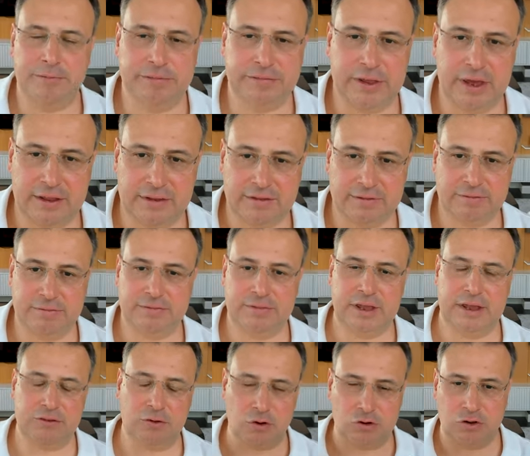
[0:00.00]
And
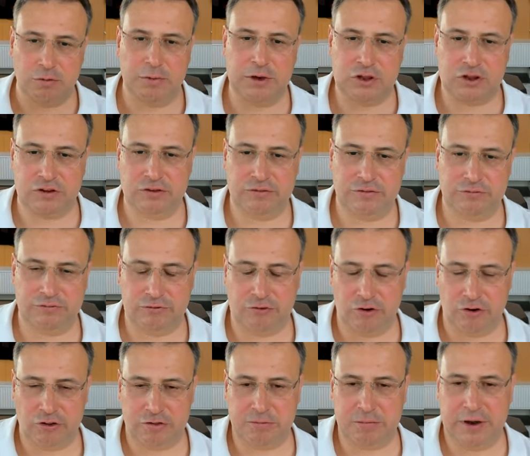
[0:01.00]
that automation
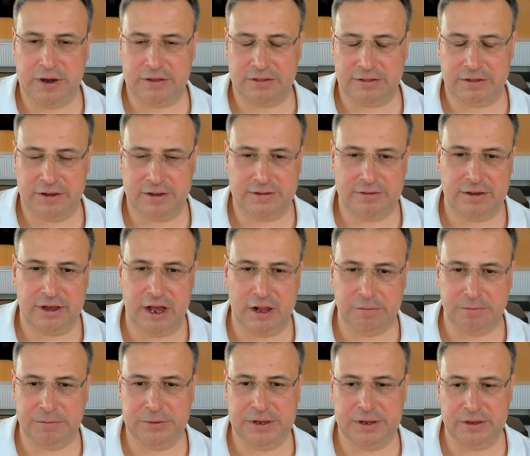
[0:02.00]
first mindset
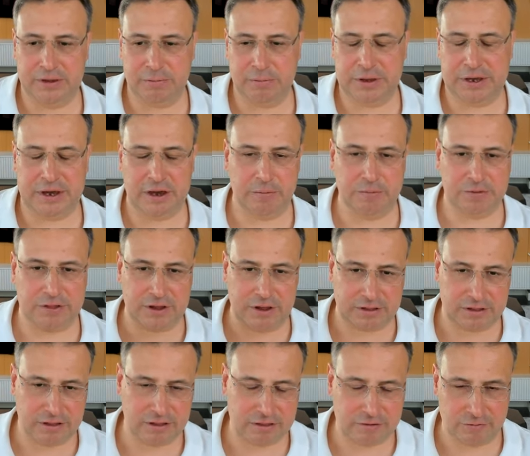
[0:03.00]
helped me become
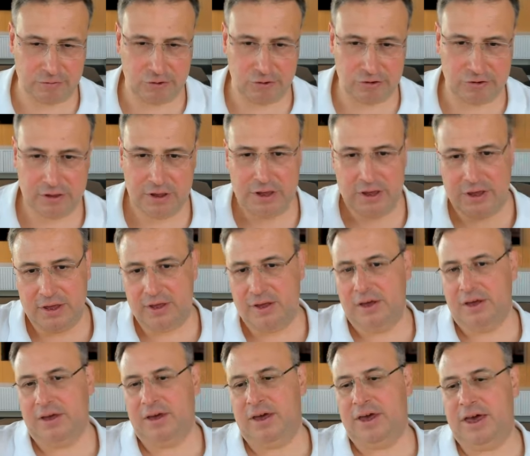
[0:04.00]
successful.
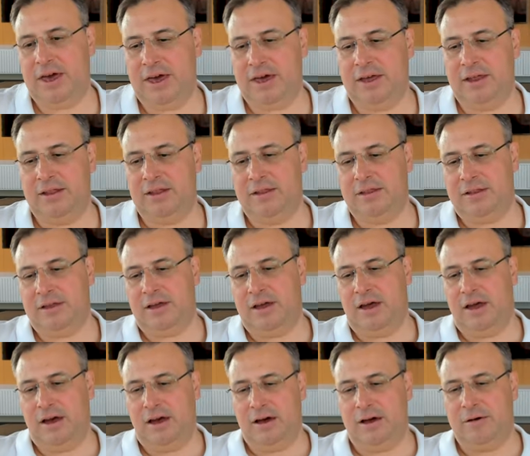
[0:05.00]
And
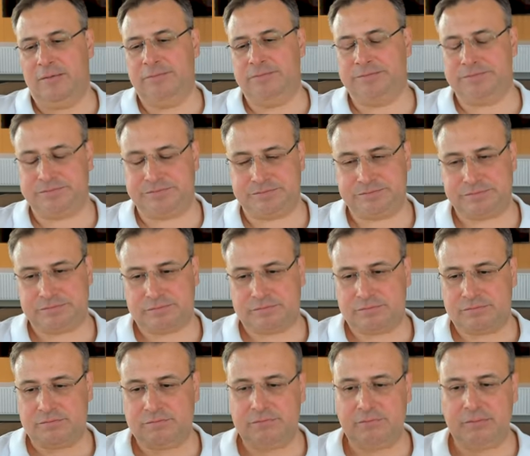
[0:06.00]
um,
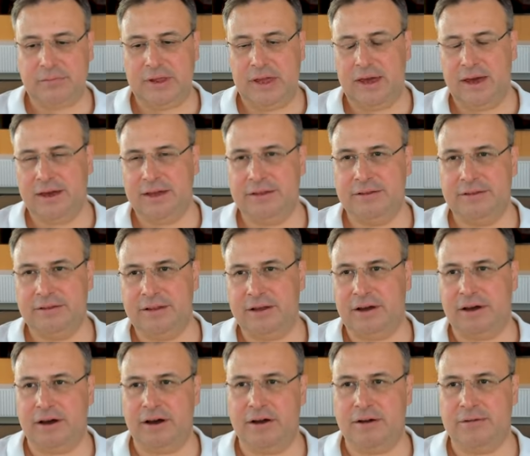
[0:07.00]
and
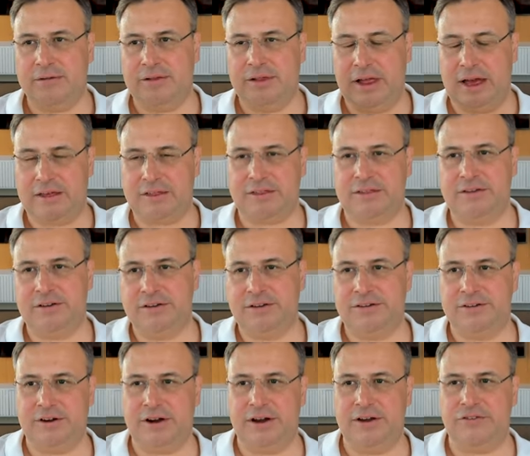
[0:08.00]
last
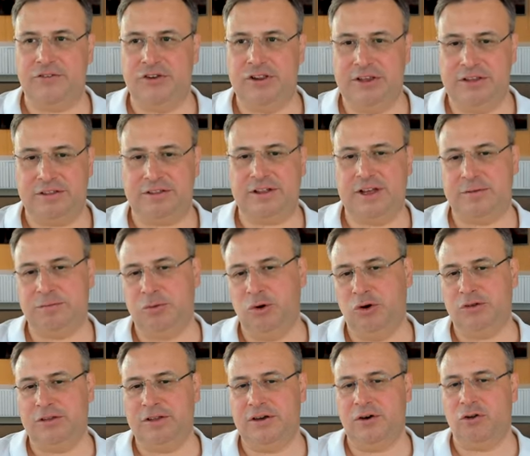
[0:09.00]
year I released that
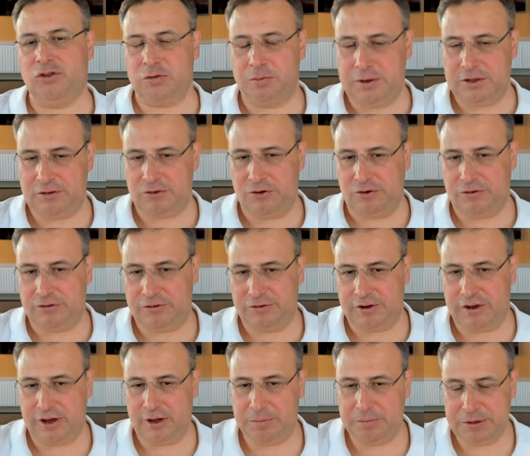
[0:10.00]
book, The Automate Your
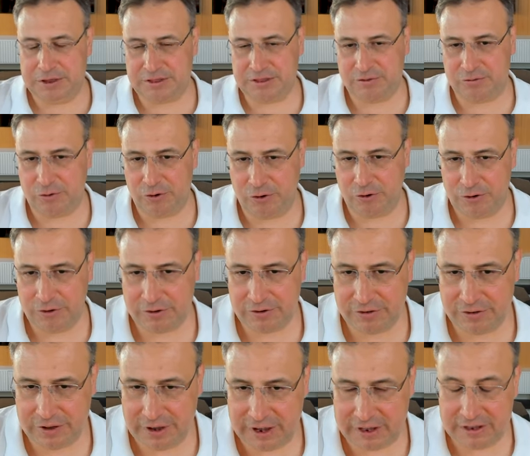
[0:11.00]
Busy Work,
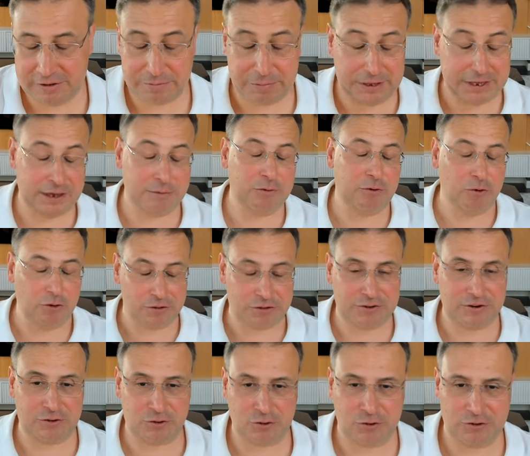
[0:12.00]
and it became a Wall
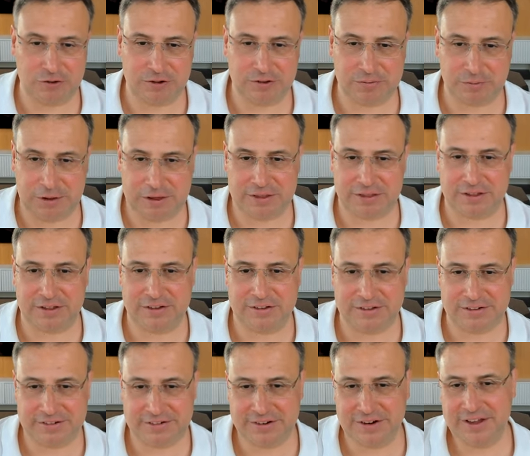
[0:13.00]
Street Journal
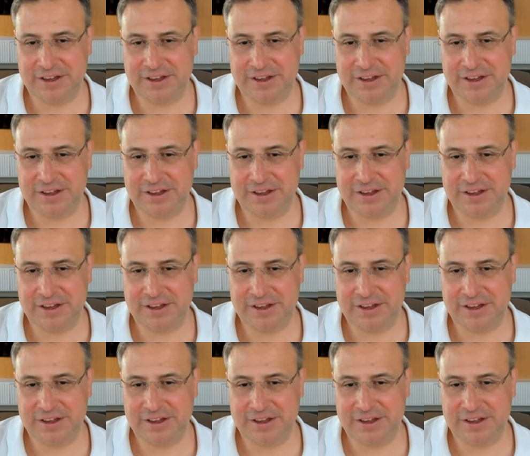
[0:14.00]
bestseller.